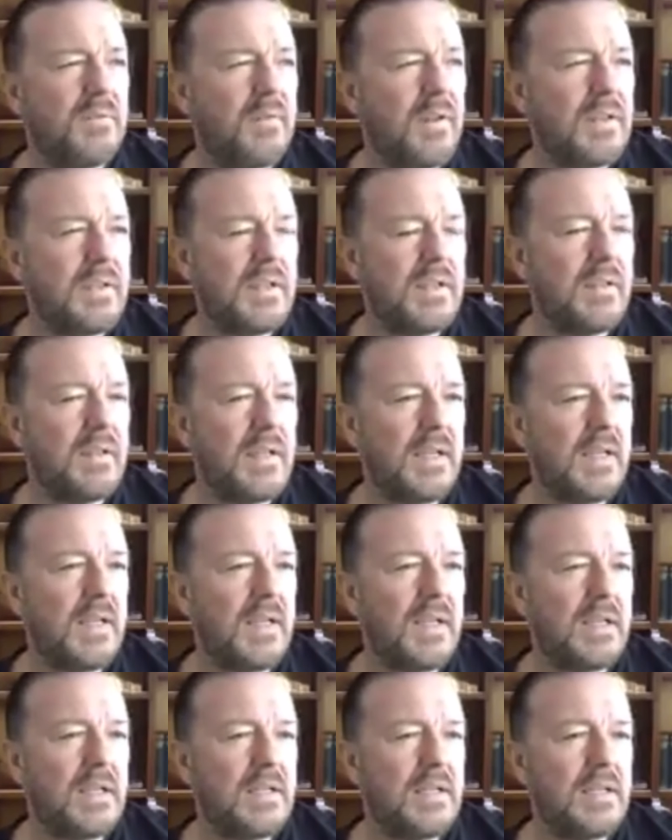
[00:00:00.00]
So much
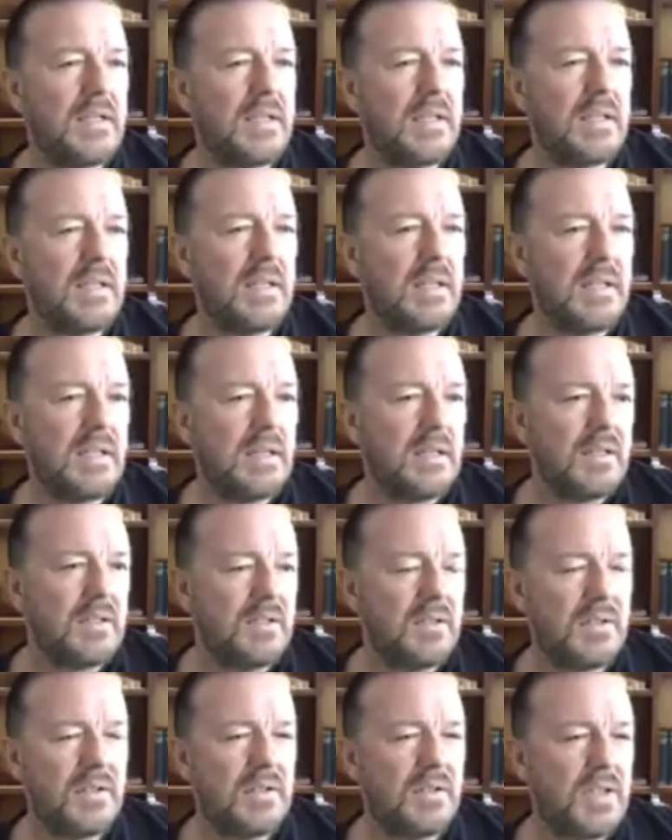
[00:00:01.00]
fucking fuzzy
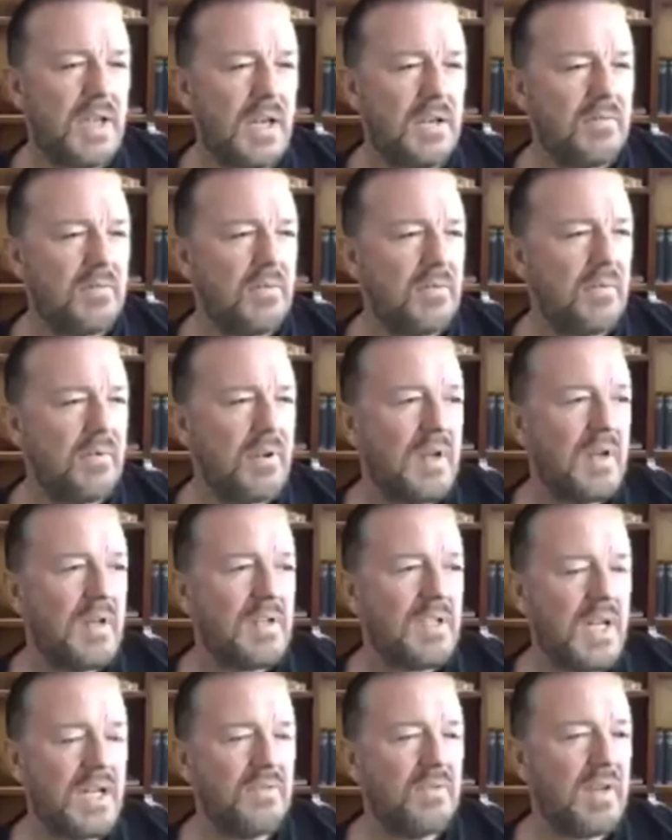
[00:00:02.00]
thinking and
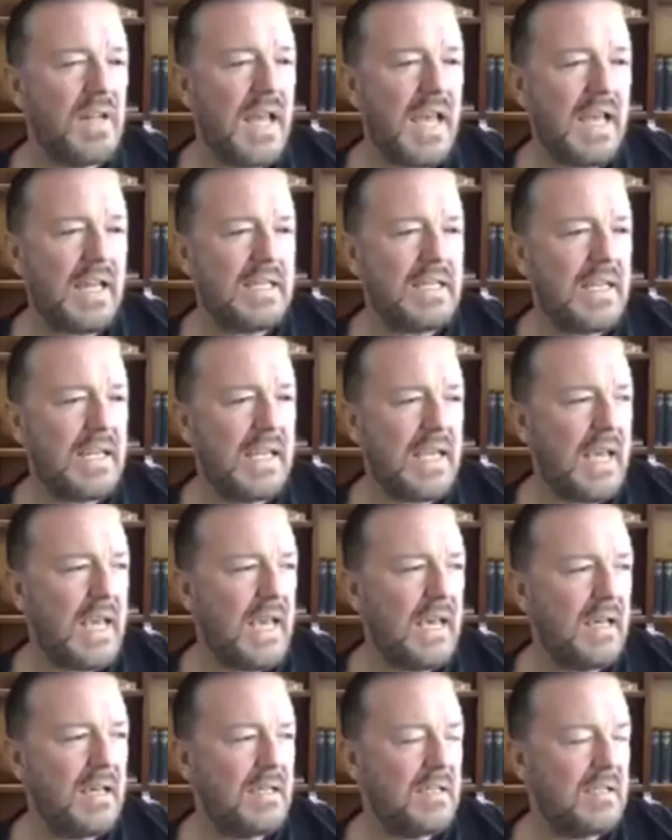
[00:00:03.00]
just
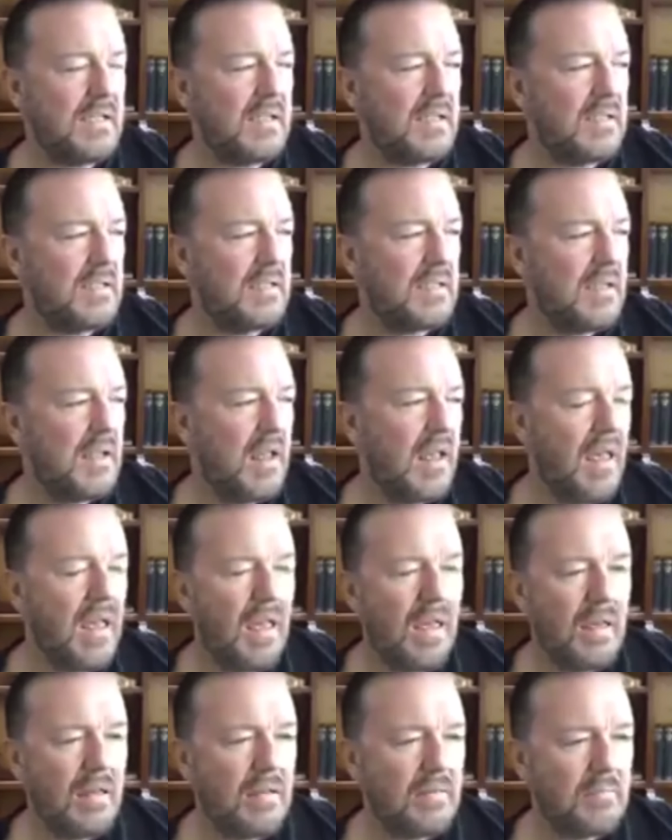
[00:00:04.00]
general general
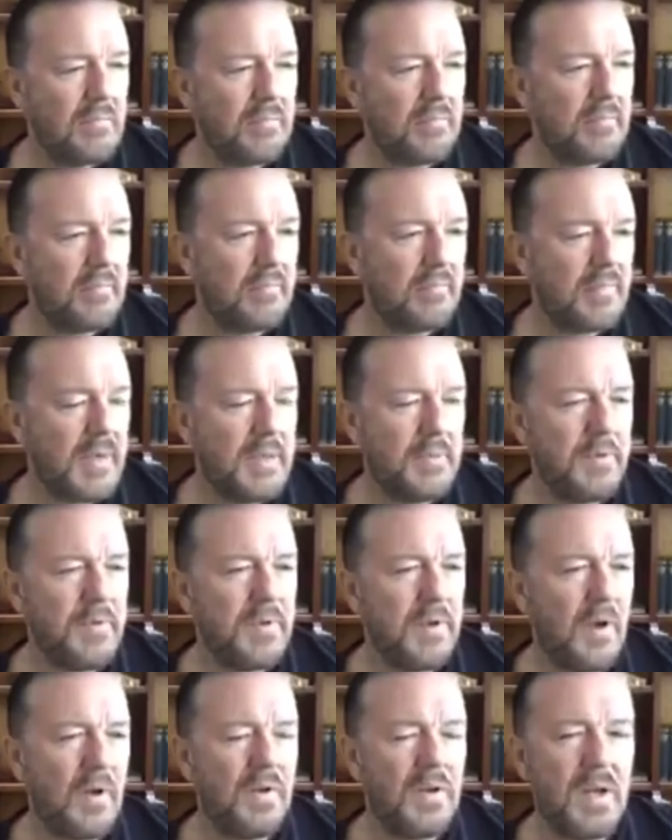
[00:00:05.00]
etiquette and
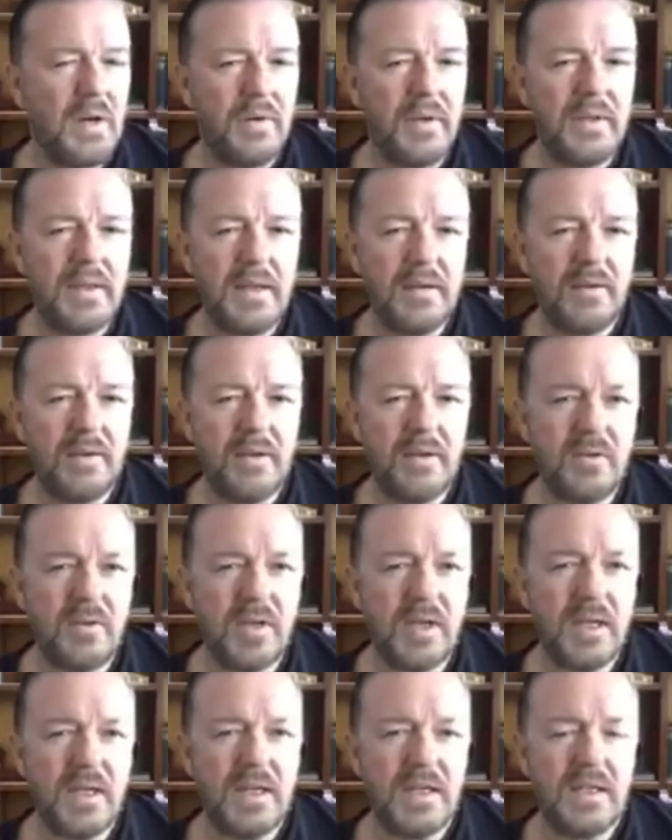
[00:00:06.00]

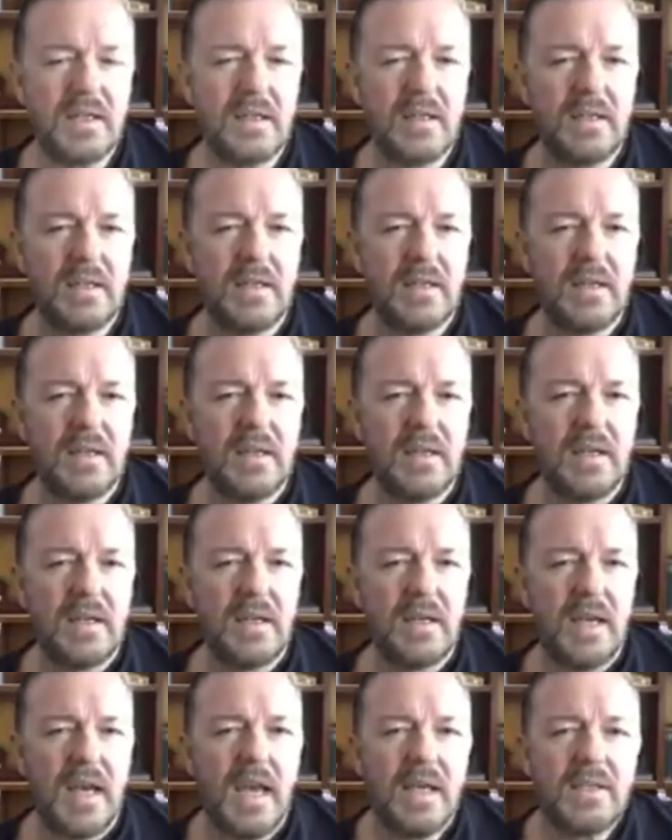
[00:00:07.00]
people not knowing
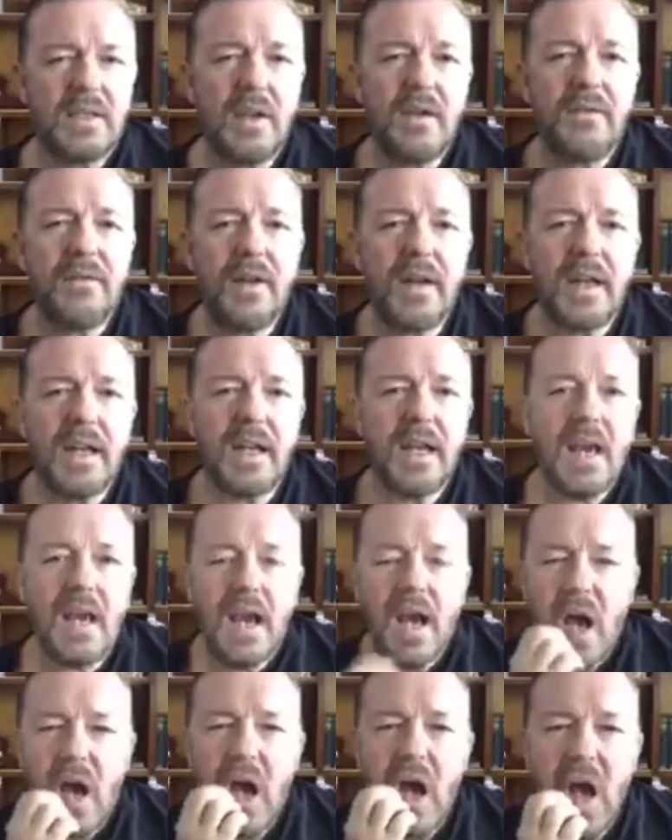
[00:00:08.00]
they're annoying.
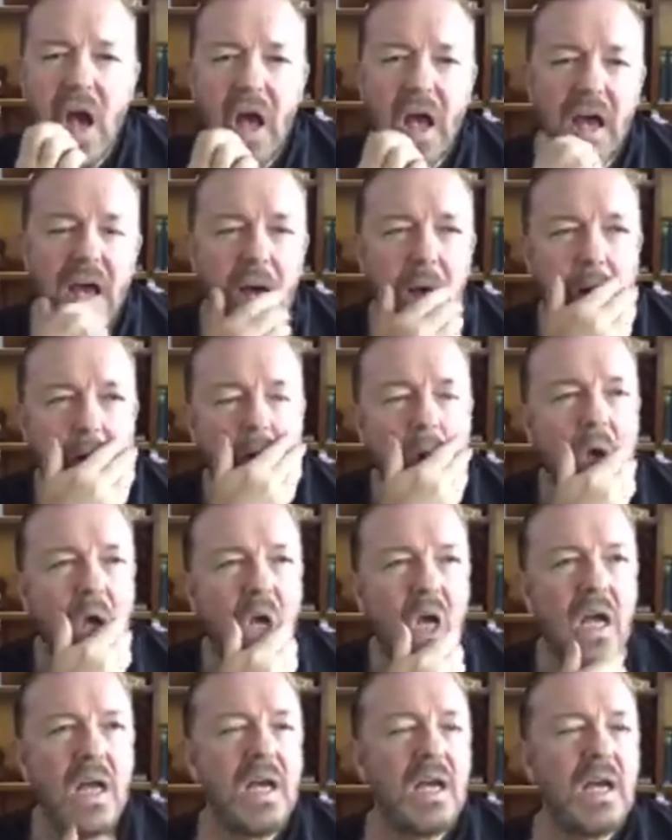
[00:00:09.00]
It's so
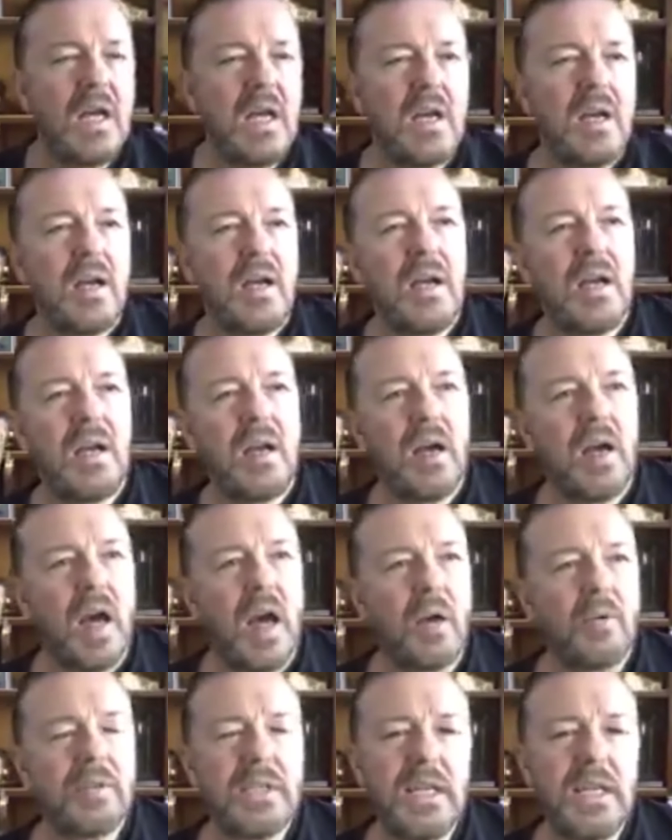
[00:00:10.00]
funny. Uh,